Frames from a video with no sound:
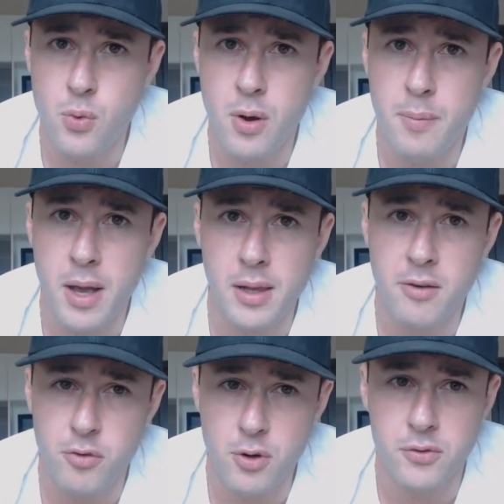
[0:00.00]
what my
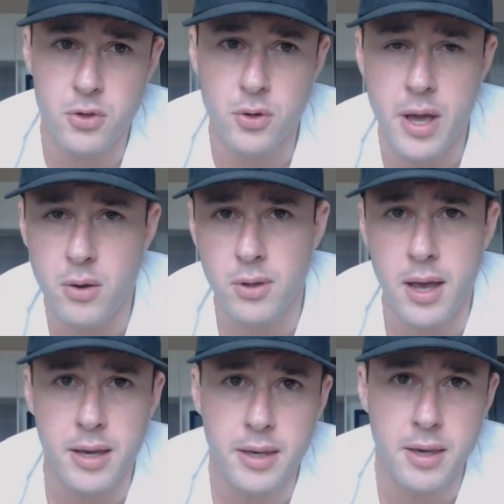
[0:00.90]
life would have turned out
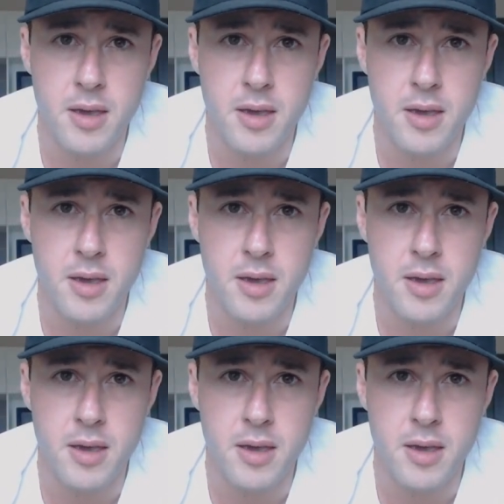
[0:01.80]
like